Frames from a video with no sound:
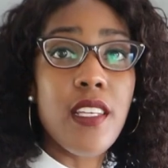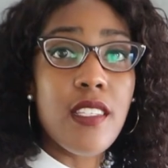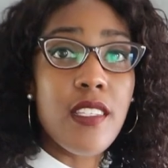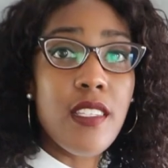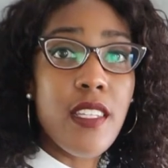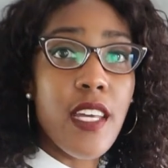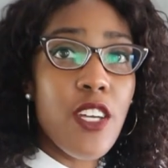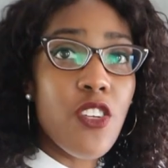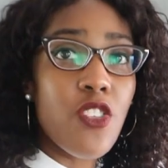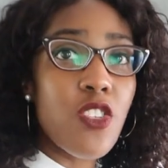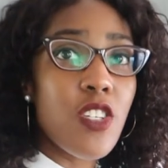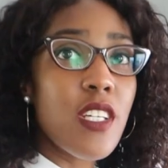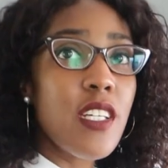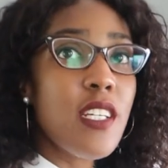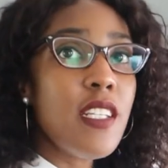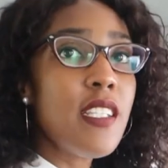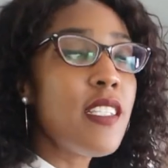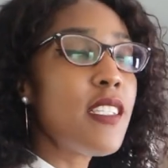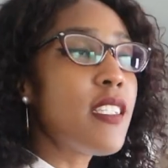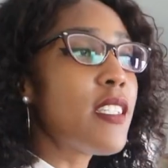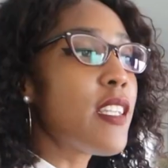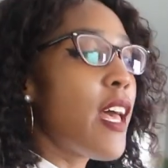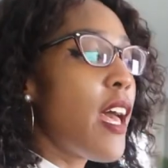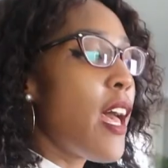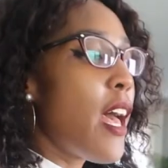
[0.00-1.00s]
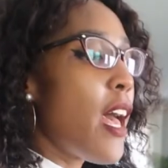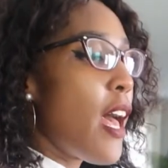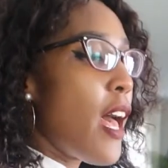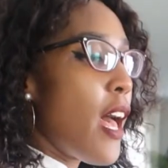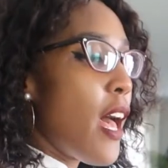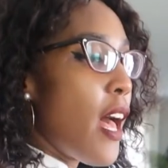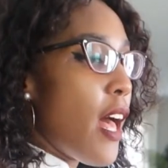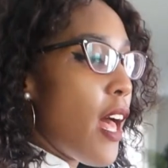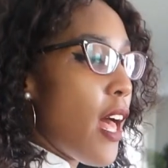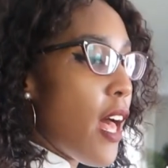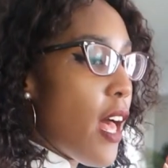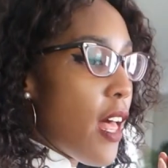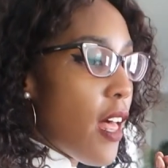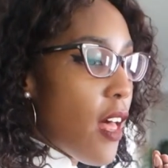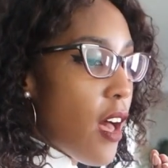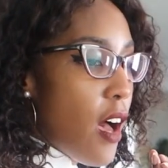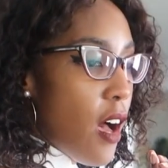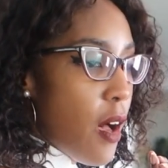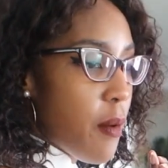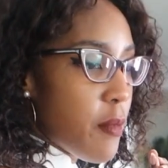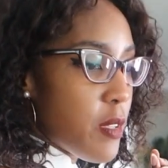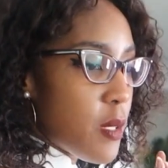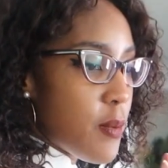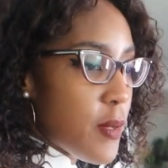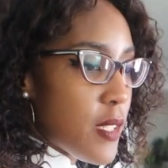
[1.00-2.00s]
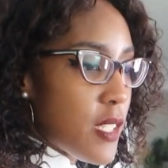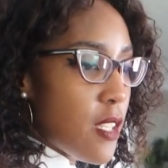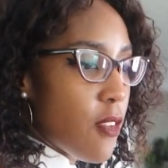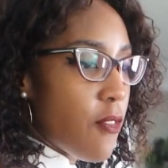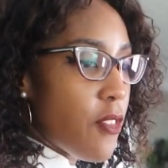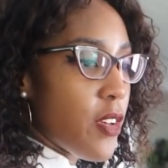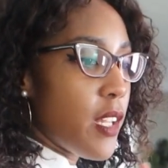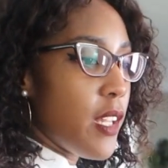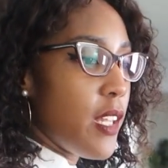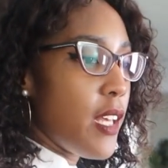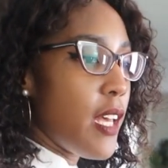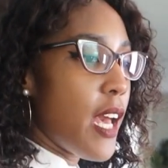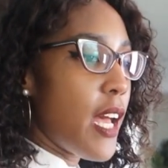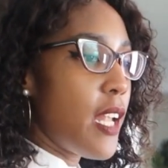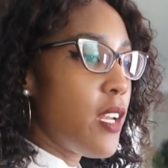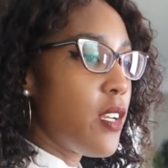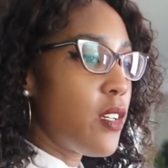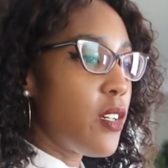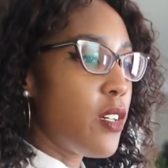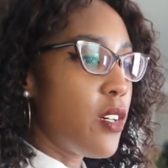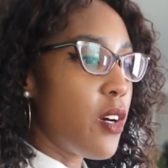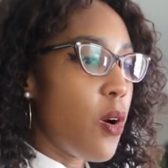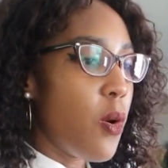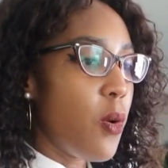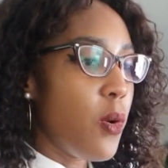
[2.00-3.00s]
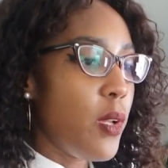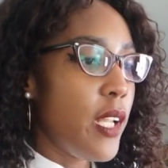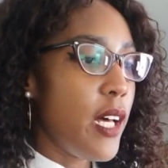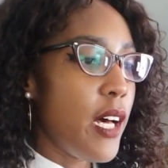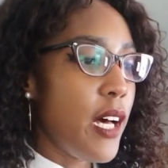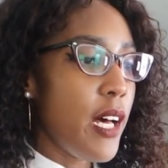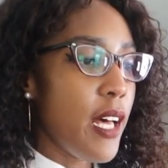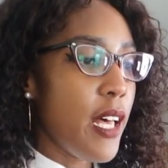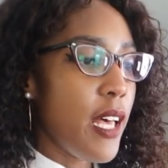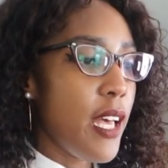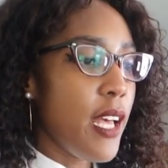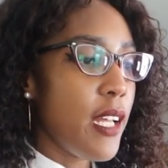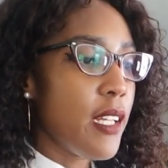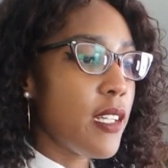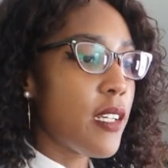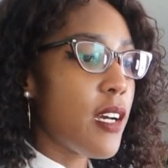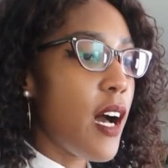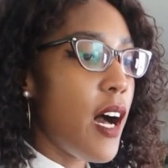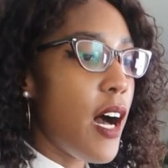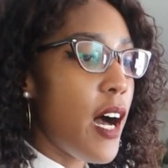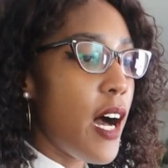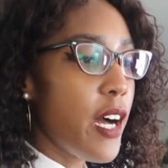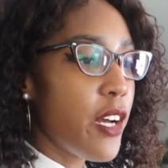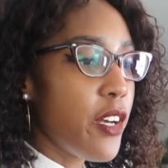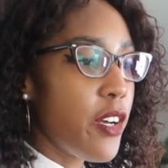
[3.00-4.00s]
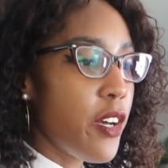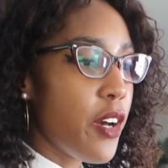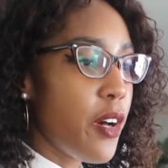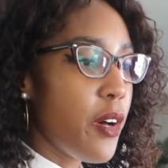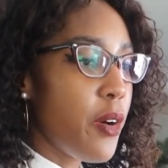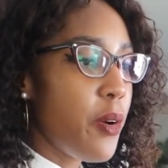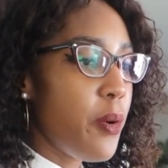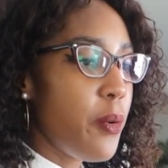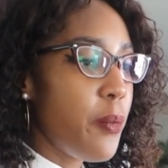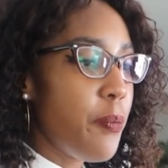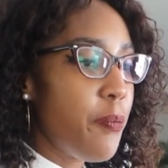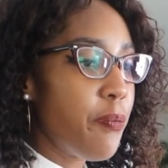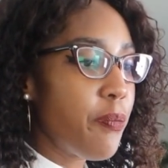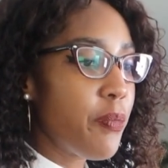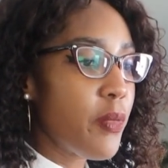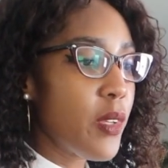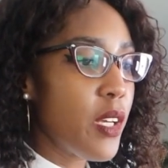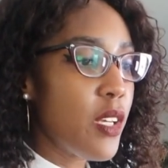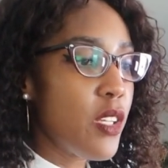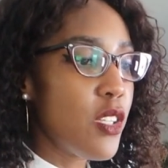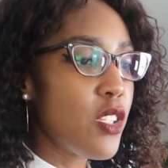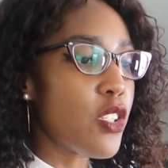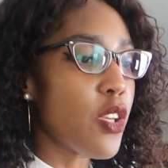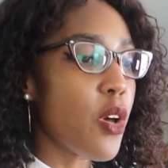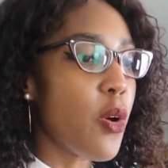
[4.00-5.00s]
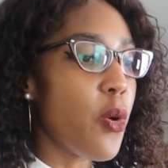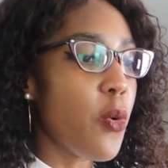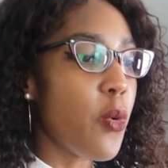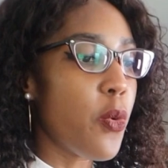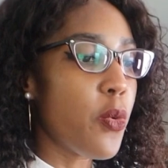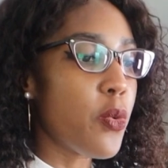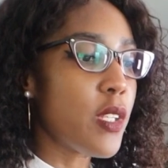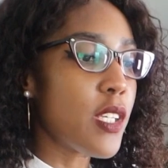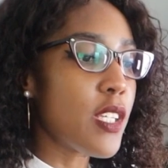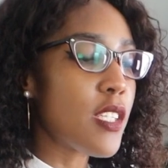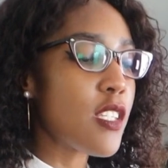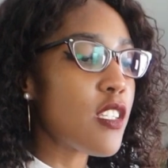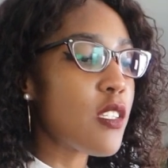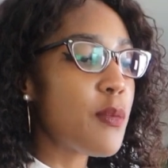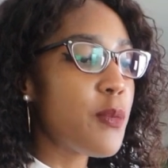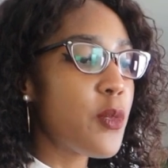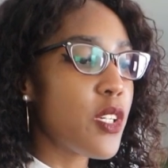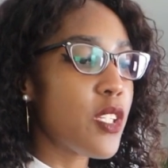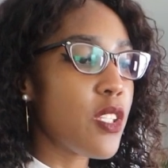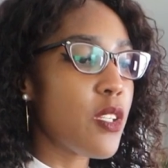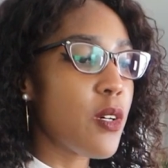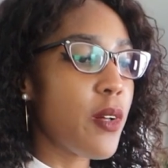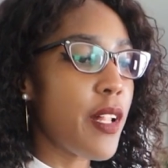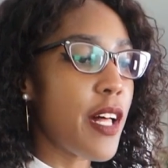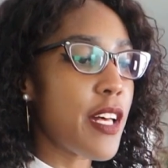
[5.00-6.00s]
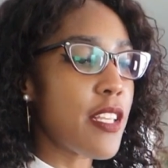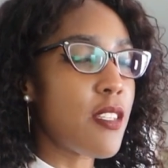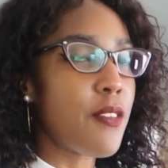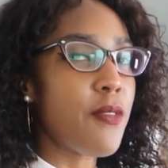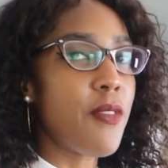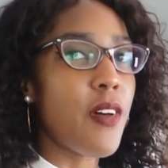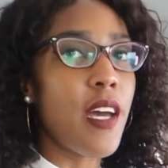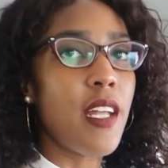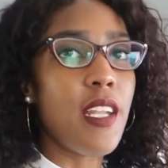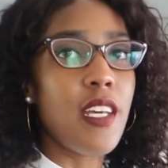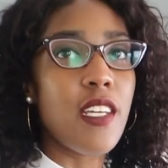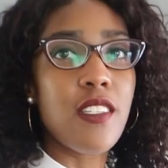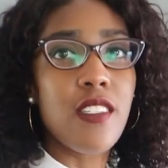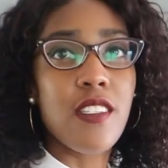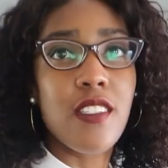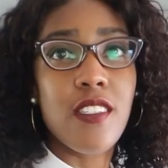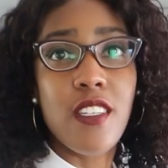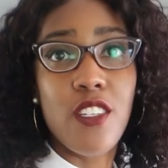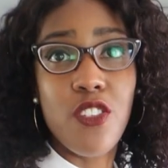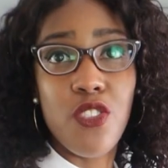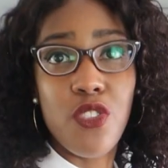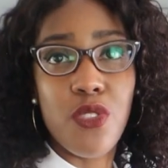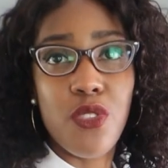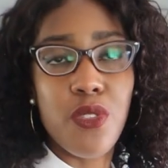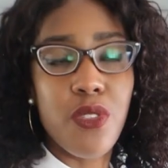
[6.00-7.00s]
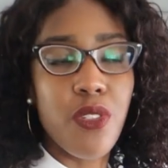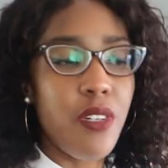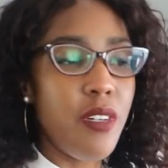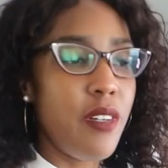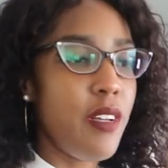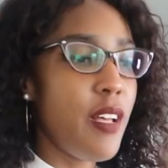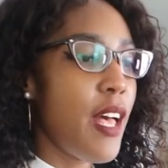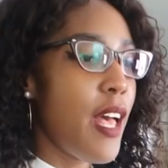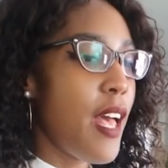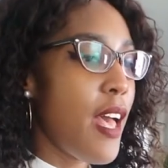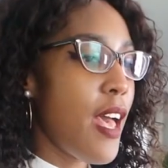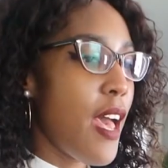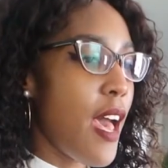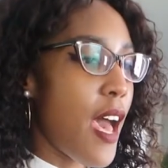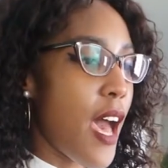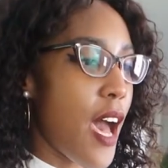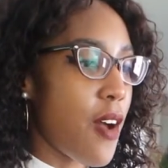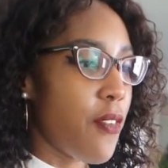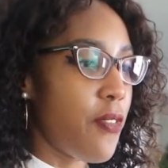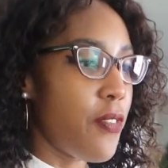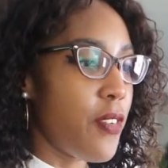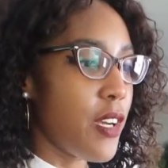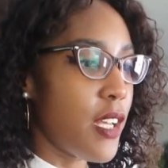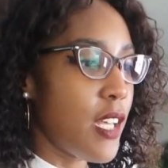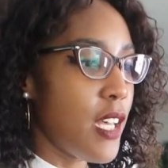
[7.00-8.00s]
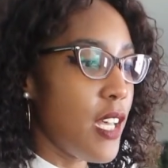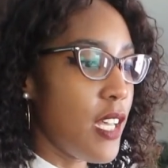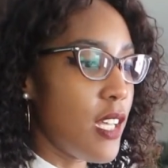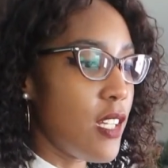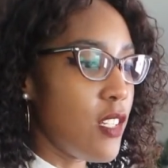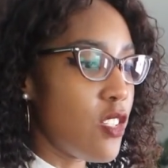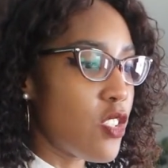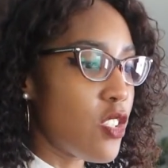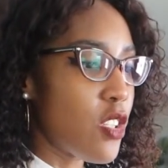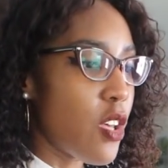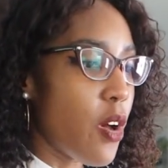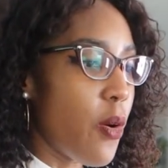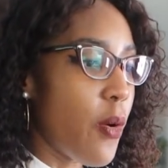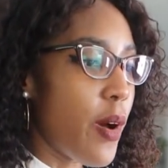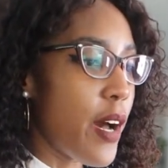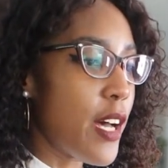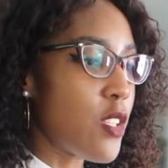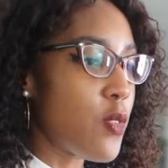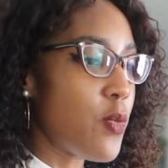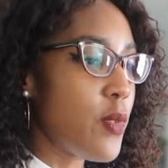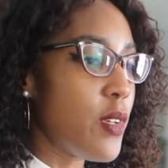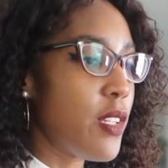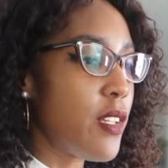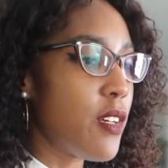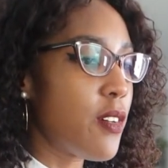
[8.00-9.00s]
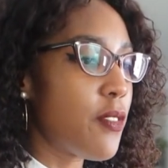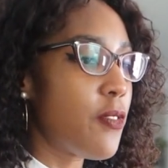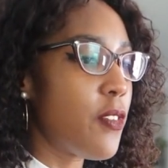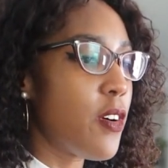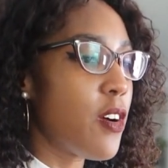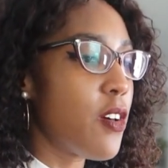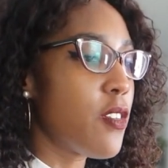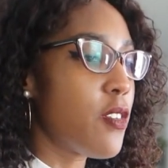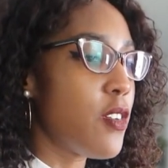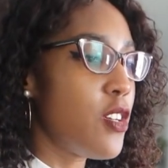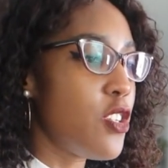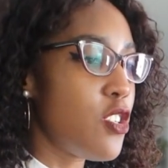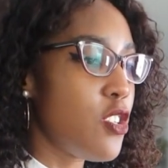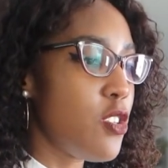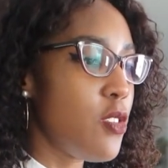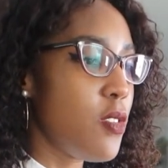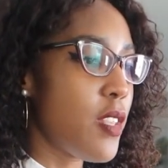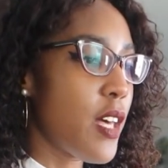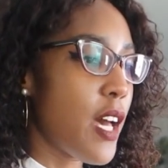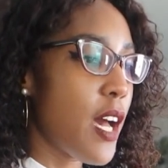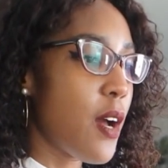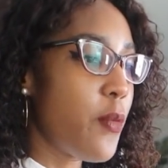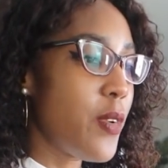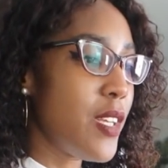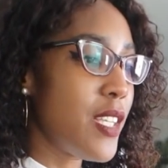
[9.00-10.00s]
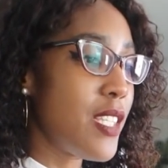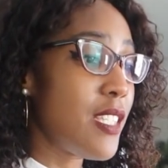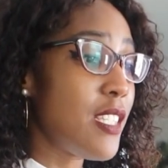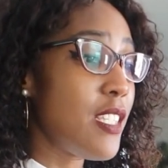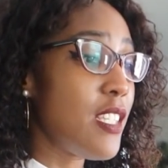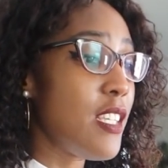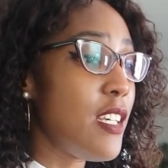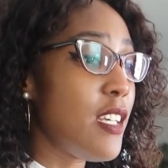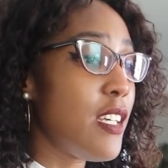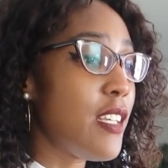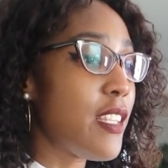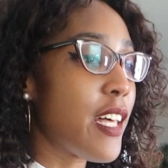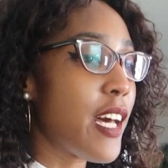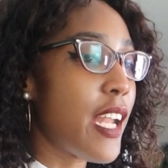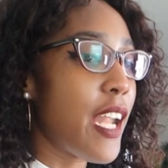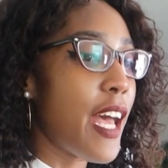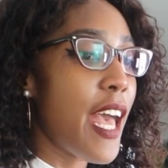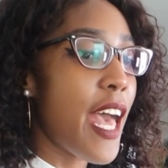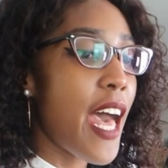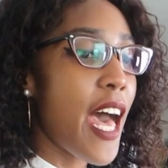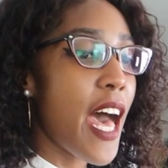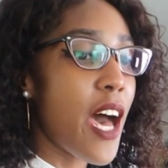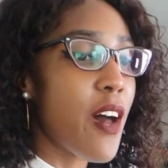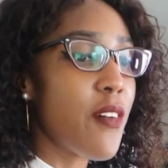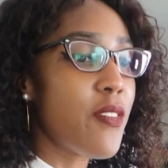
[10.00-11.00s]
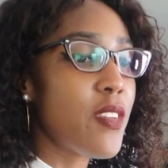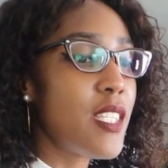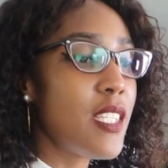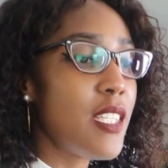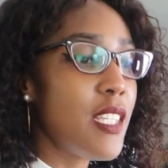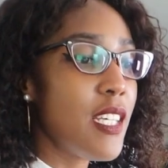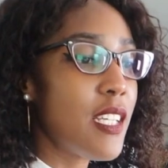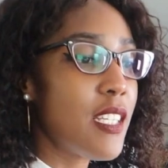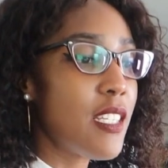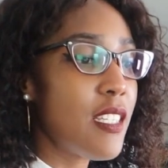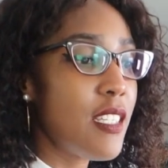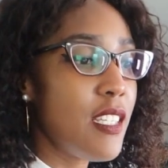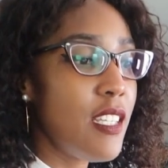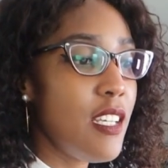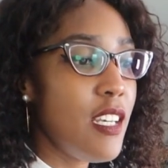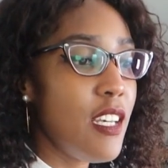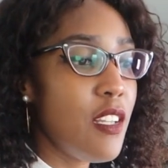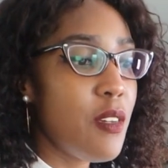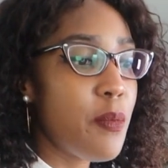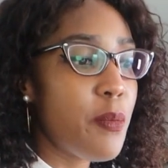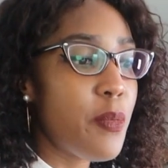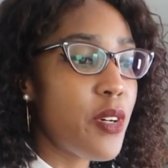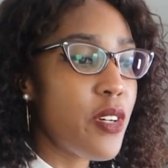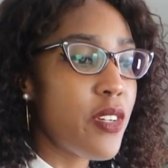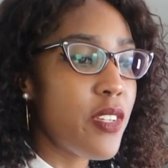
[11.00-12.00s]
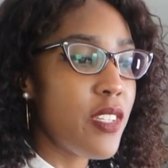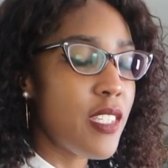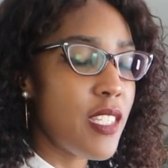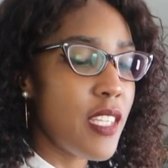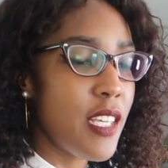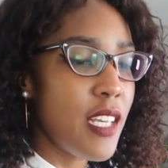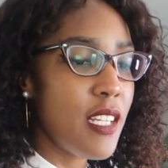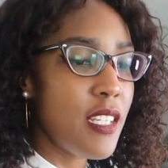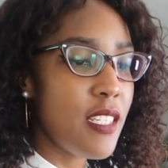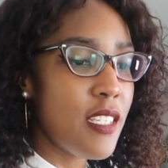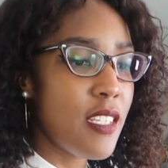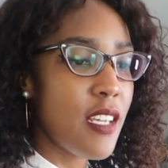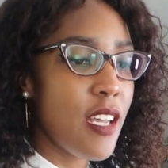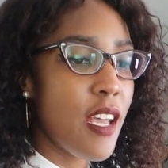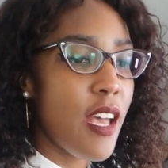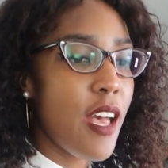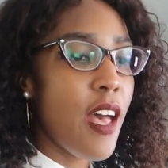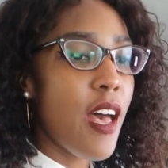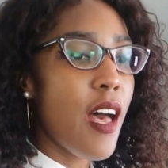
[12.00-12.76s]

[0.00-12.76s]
these nations, specifically Angola and Congo, so this is more so classified as Central African. So as we look further into that, we see that I have 16%